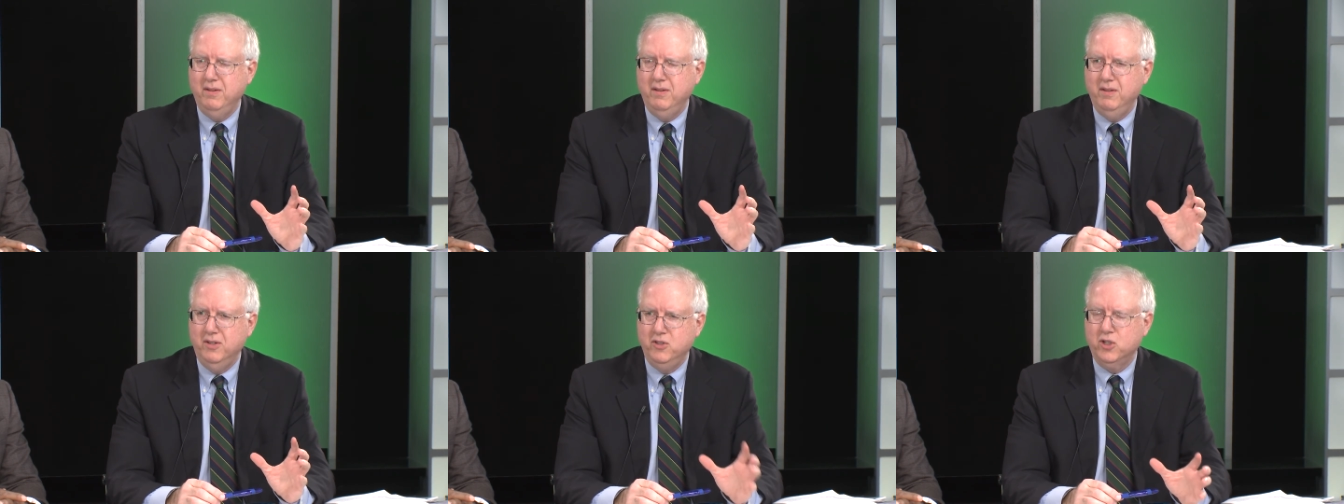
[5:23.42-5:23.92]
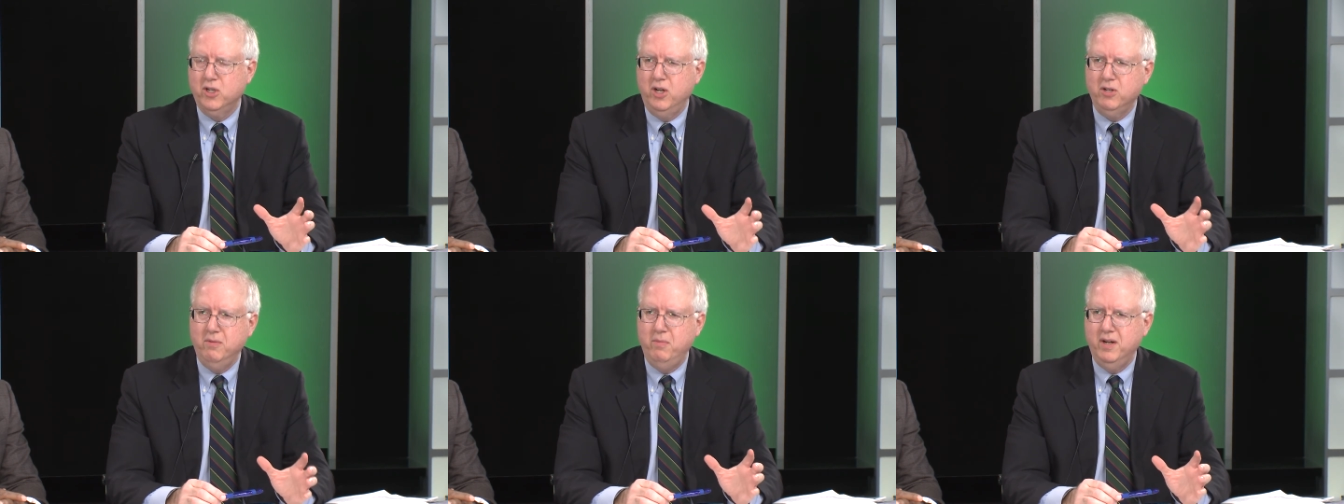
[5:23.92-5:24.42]
the
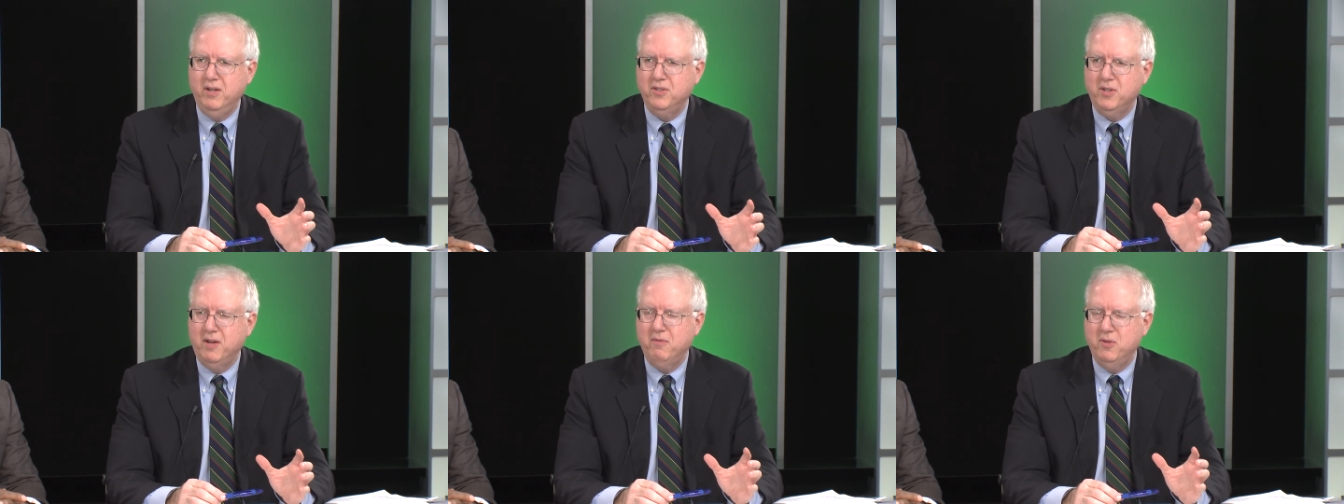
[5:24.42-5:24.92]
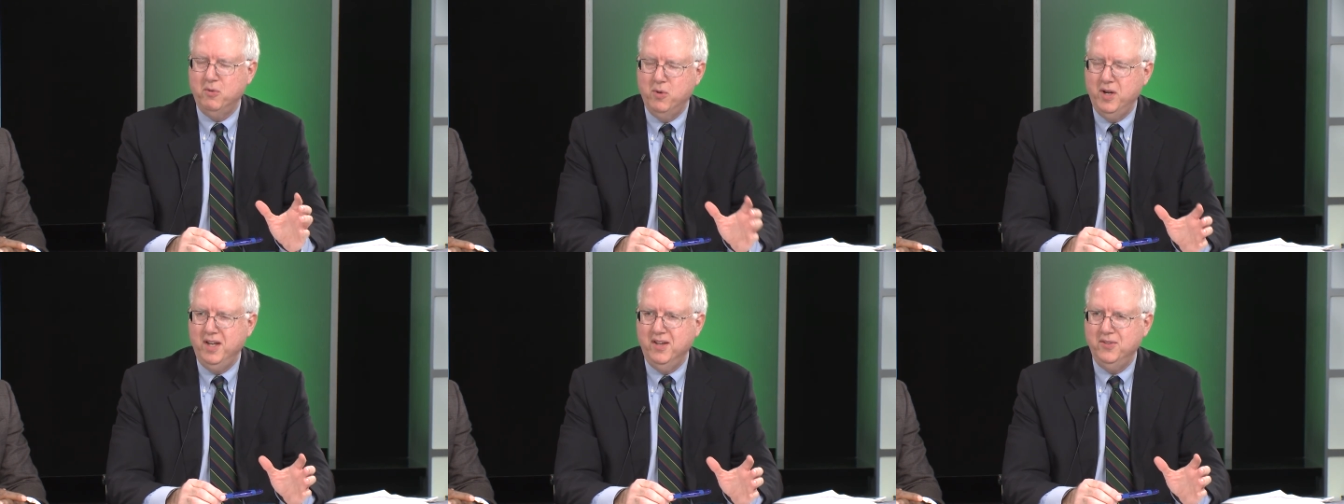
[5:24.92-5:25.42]
Chicago Bears off the
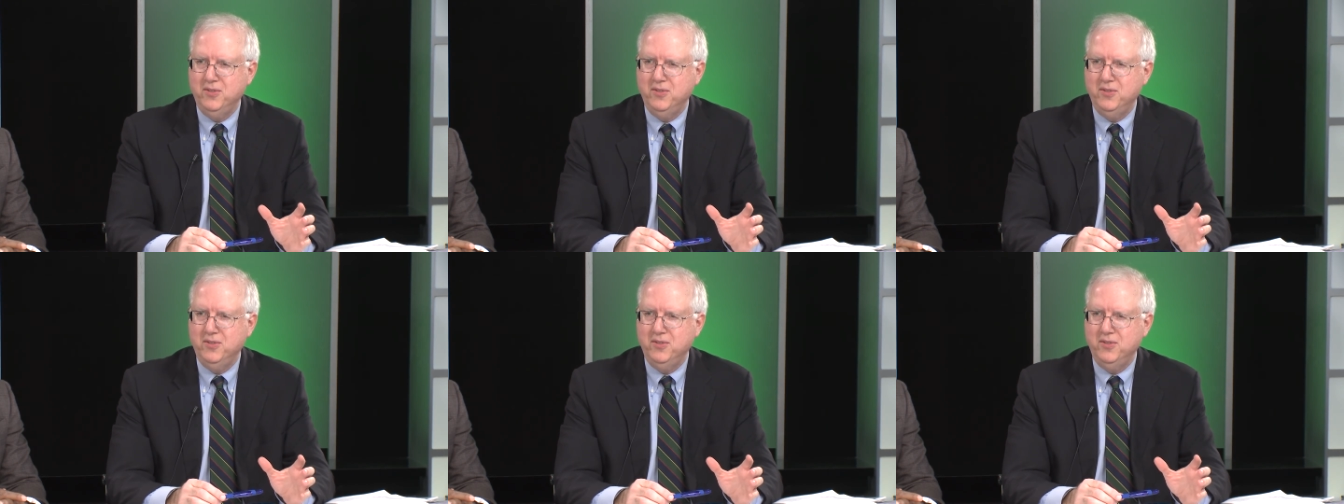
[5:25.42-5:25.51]
rails.